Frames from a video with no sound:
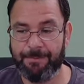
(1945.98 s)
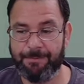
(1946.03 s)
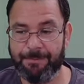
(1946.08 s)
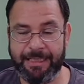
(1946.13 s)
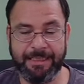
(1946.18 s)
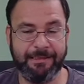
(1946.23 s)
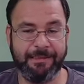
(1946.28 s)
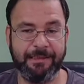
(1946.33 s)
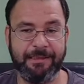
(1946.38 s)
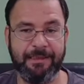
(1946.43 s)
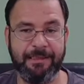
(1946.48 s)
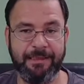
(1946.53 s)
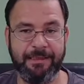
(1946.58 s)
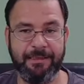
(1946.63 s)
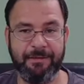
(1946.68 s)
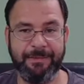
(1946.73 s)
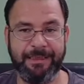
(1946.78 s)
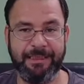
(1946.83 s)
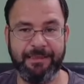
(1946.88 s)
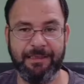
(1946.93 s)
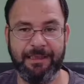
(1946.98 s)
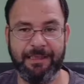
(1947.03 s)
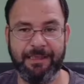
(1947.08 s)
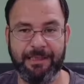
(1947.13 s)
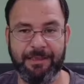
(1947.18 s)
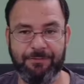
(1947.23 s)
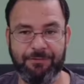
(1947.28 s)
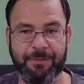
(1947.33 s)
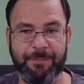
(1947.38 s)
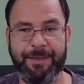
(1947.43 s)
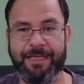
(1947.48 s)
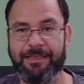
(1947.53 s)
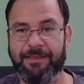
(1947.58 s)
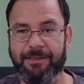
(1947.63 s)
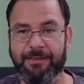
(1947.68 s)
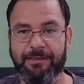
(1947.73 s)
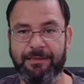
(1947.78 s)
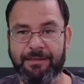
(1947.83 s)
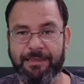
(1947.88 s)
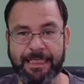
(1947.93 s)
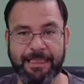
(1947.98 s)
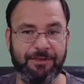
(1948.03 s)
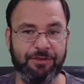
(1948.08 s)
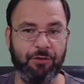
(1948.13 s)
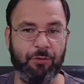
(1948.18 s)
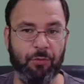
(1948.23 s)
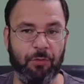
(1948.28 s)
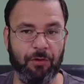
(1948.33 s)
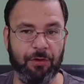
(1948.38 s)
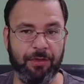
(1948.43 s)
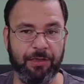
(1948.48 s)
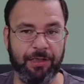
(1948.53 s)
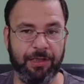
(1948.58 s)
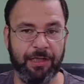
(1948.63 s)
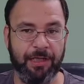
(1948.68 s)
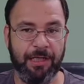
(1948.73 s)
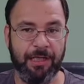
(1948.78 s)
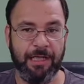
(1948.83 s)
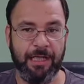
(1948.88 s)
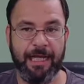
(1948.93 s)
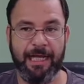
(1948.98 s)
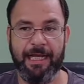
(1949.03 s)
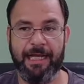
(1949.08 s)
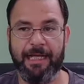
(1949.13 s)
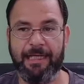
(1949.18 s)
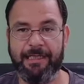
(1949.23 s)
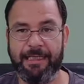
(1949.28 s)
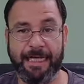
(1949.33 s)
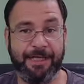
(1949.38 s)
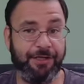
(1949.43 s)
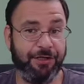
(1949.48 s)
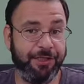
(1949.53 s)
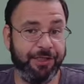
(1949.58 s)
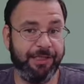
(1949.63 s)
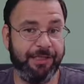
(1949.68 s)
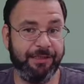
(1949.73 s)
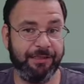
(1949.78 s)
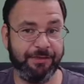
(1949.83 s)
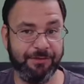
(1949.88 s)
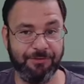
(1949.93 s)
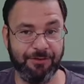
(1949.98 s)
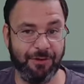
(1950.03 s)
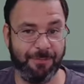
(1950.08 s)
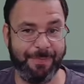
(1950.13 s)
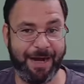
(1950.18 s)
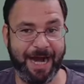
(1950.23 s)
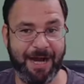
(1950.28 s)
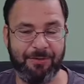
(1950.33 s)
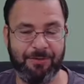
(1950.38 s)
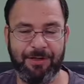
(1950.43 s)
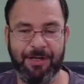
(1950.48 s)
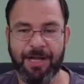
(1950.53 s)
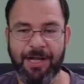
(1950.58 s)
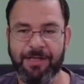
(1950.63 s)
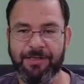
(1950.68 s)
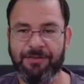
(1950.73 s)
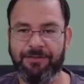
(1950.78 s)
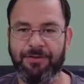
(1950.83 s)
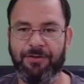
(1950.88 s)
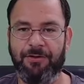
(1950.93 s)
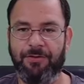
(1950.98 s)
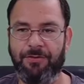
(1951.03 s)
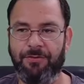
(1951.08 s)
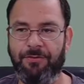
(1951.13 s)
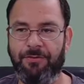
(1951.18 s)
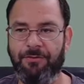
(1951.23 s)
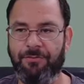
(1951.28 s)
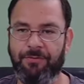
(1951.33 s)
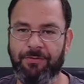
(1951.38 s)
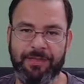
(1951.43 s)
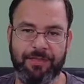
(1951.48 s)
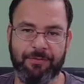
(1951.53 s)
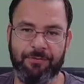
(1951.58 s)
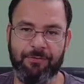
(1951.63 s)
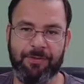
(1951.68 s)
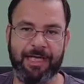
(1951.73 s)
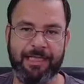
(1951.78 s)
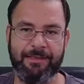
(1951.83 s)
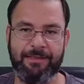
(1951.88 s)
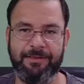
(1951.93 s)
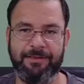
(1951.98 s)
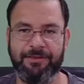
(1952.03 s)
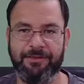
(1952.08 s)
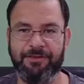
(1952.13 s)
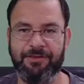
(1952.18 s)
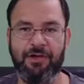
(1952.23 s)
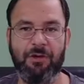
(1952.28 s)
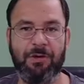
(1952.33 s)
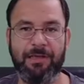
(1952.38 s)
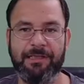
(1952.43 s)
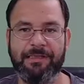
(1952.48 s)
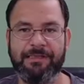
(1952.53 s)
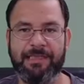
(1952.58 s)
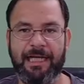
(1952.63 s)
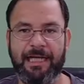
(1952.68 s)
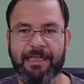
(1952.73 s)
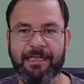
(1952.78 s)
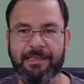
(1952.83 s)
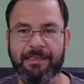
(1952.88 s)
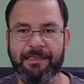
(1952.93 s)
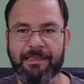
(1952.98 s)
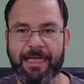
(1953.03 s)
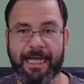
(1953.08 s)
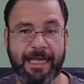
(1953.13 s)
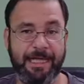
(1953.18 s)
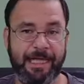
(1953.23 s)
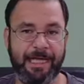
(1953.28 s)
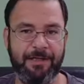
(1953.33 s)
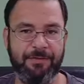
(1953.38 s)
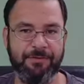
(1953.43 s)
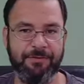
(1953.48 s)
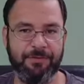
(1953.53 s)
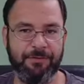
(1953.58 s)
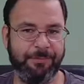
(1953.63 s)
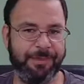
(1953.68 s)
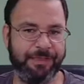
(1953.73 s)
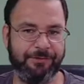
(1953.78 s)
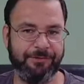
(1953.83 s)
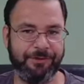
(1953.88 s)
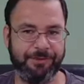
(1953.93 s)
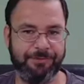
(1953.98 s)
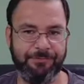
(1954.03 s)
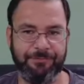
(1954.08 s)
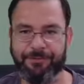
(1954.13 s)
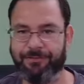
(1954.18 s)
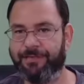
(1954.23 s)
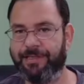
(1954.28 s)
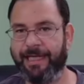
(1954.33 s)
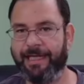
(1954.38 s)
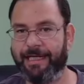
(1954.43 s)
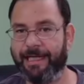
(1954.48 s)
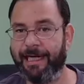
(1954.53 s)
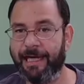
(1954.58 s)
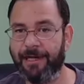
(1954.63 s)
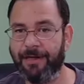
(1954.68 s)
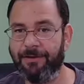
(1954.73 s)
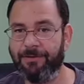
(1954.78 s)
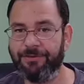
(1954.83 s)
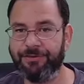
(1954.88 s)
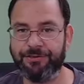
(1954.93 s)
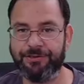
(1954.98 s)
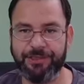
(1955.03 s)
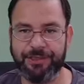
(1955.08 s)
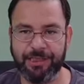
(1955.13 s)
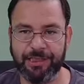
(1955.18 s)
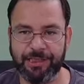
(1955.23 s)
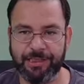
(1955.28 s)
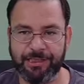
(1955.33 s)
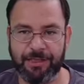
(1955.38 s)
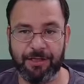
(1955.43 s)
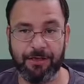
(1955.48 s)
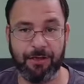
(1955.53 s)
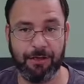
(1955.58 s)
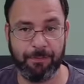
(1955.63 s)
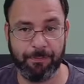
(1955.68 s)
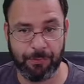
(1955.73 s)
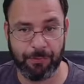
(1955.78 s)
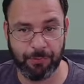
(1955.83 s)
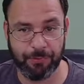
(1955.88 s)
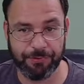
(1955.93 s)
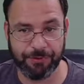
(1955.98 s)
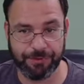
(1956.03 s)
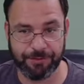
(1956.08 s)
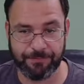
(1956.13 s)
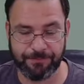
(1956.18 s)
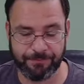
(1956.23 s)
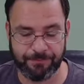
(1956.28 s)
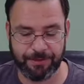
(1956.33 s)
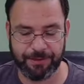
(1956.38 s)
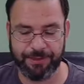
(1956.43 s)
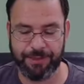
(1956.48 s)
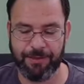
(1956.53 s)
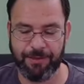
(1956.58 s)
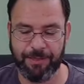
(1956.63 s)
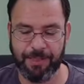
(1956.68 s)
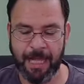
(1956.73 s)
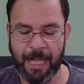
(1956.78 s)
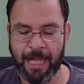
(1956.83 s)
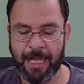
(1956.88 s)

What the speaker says: basically, you know what I mean? Like, I was about to get to work, and I couldn't, no power. So, you know, we had to just go outside and hang out. So me and Christian were just hanging out, just chilling on our porch in our front yard,